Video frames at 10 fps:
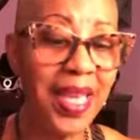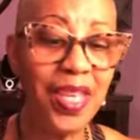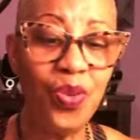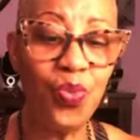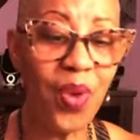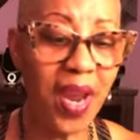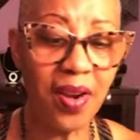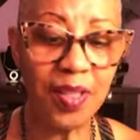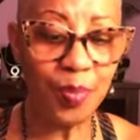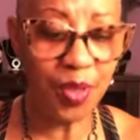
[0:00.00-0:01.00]
you wear
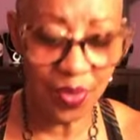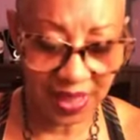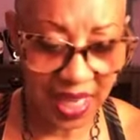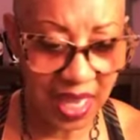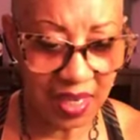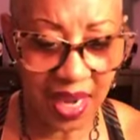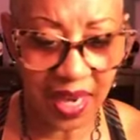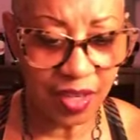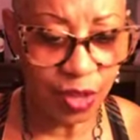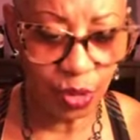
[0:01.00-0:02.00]
because blue is kind of like
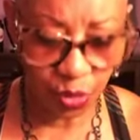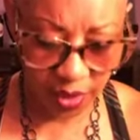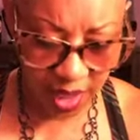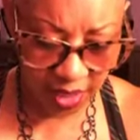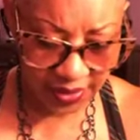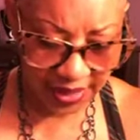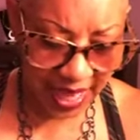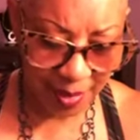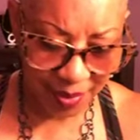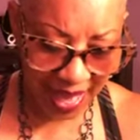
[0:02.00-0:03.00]
a neutral color. It's
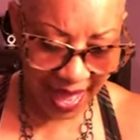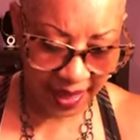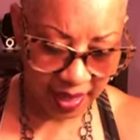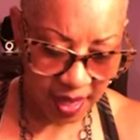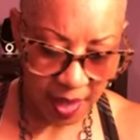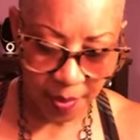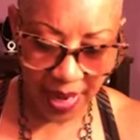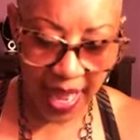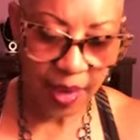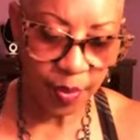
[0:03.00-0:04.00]
like black.
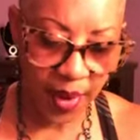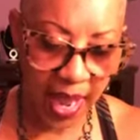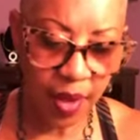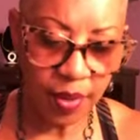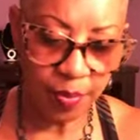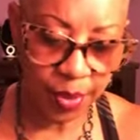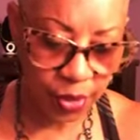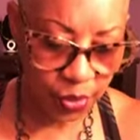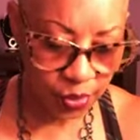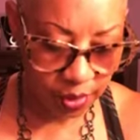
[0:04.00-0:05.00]
Black, brown, and
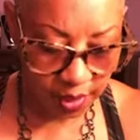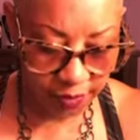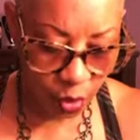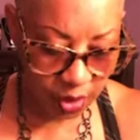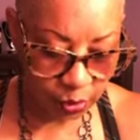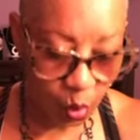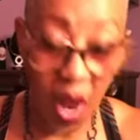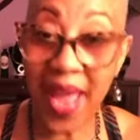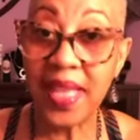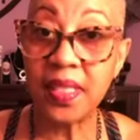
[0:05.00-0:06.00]
blue, and of course
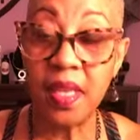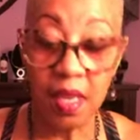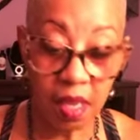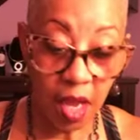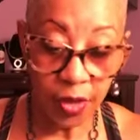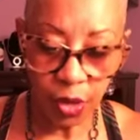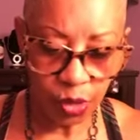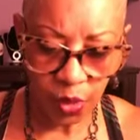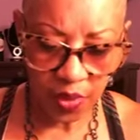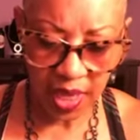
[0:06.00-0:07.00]
white, a
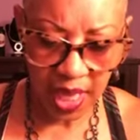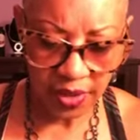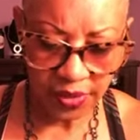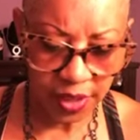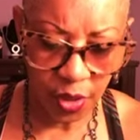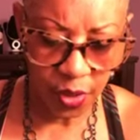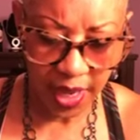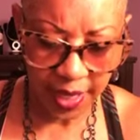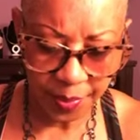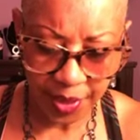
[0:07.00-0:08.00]
neutral color. So,
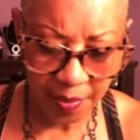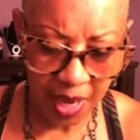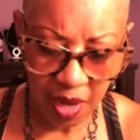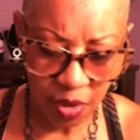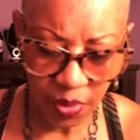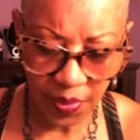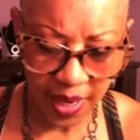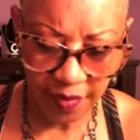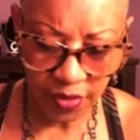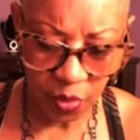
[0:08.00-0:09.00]
honey, put them on with
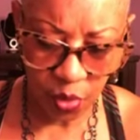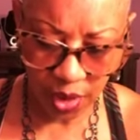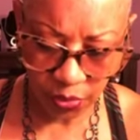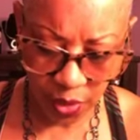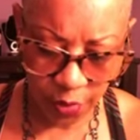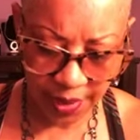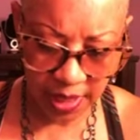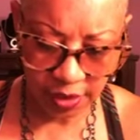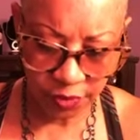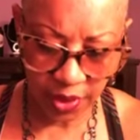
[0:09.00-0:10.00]
whatever your wardrobe
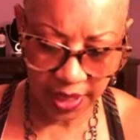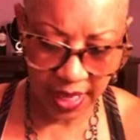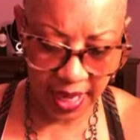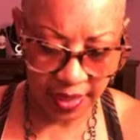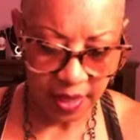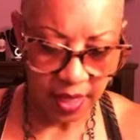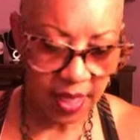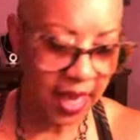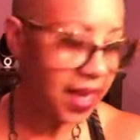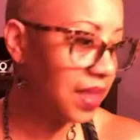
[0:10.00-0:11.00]
is for today. And
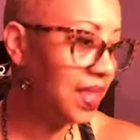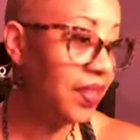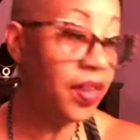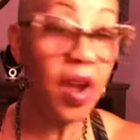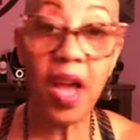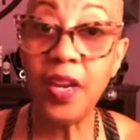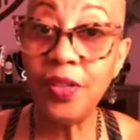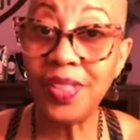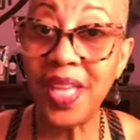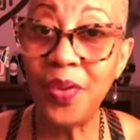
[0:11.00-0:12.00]
like I said, there are no
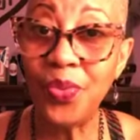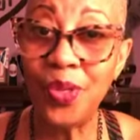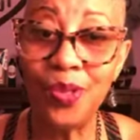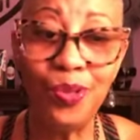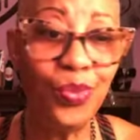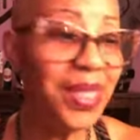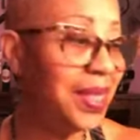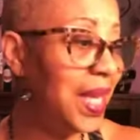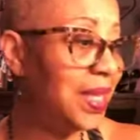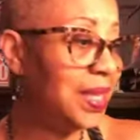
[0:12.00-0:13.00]
set rules. We
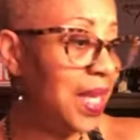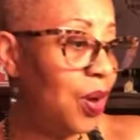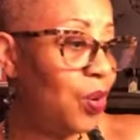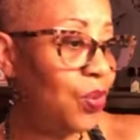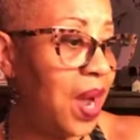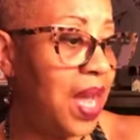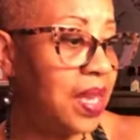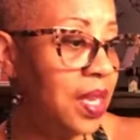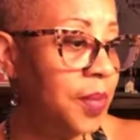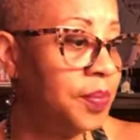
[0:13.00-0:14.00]
set the tone, right?
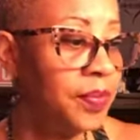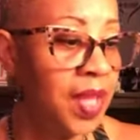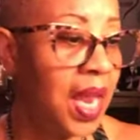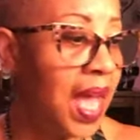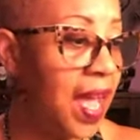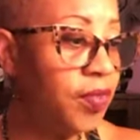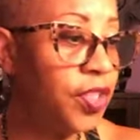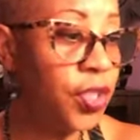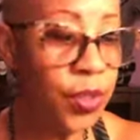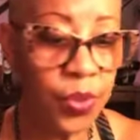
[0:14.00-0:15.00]
And I have
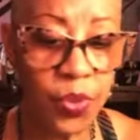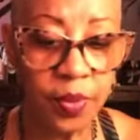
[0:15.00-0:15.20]
two